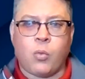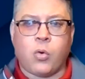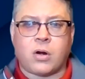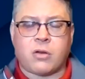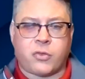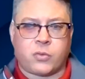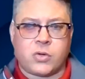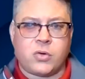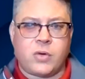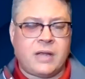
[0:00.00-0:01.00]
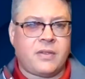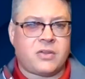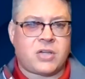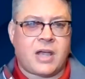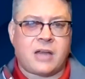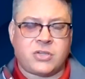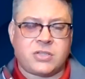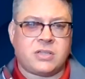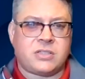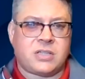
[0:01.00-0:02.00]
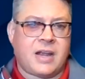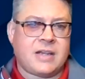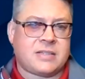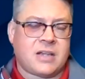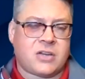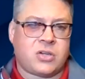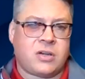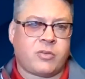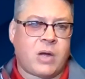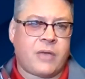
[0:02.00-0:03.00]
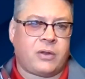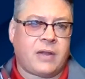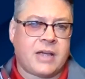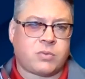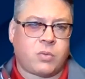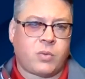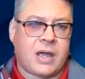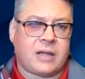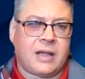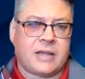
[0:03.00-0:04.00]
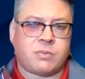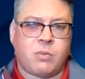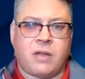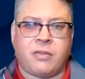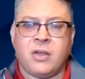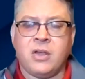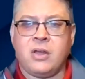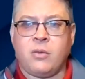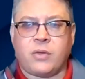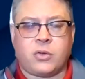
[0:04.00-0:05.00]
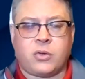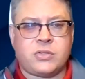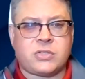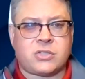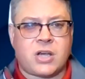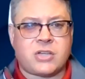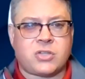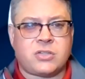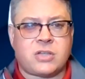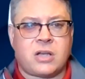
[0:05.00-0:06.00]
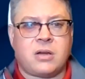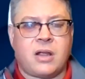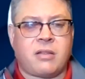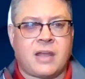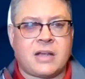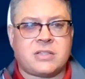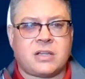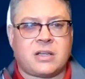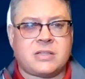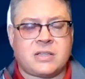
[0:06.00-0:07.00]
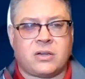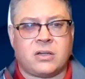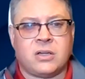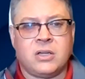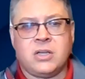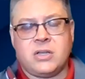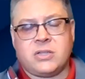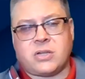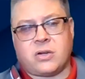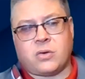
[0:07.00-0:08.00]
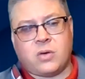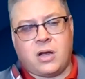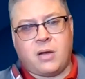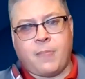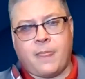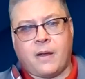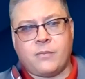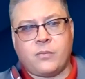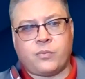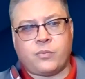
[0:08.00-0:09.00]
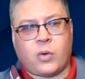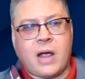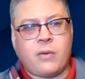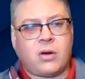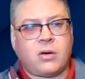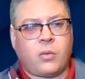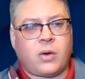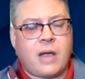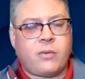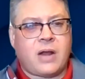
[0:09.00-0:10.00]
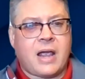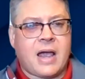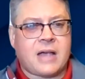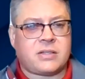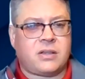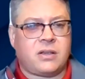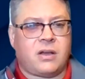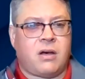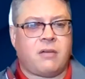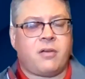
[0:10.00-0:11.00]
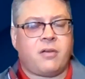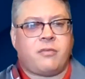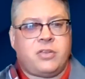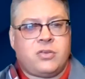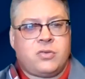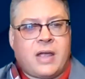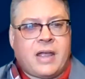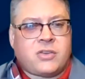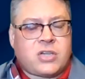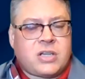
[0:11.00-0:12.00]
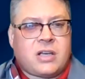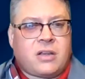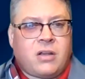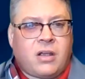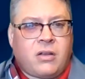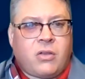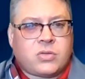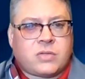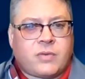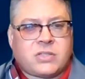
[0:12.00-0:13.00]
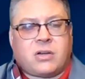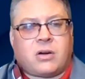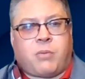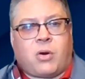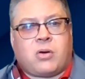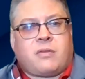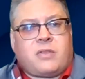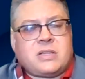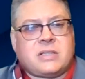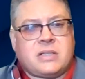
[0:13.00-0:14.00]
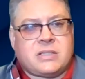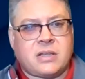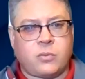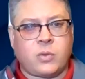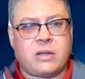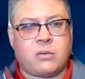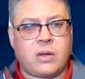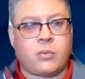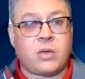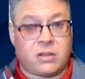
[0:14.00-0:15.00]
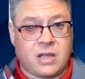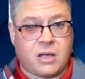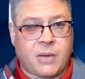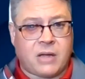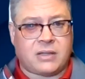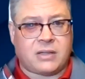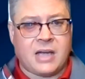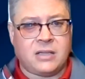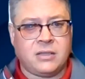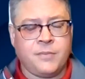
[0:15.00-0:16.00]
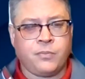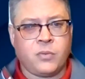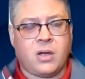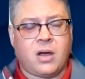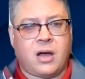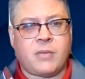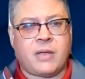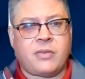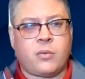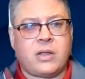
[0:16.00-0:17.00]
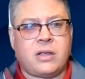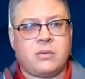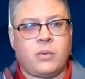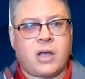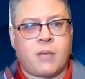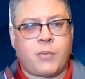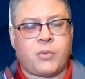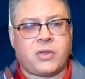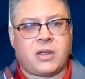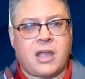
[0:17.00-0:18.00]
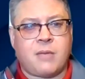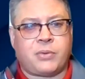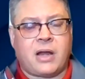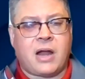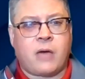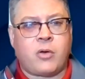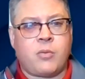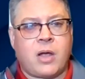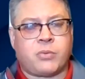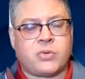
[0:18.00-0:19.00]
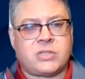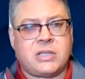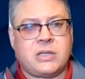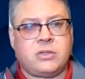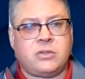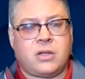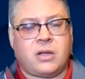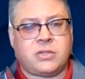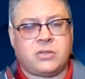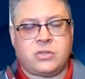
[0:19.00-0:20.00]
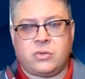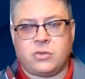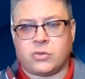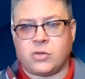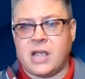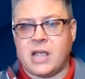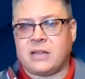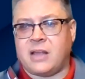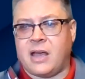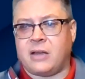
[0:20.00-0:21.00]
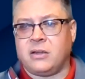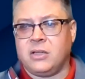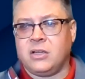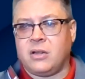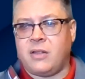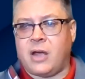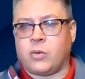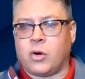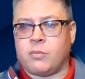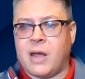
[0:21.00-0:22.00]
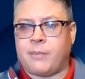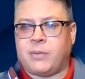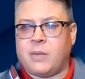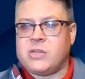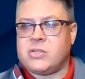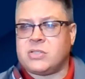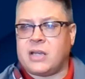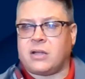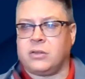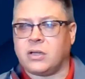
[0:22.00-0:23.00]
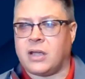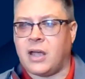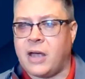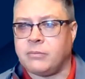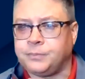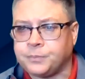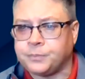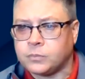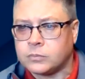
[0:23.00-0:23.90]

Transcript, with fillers: work through in the chat just in today's session, never mind the last one we had last month, with good suggestions and, and things to consider. So um, what I would what I would ask of, of you, Angie, and, and those of us that are part of this is that we that we think about that um, and that we we come up with a game plan of how we might proceed uh, to, to create that that roadmap. Let me just take a look at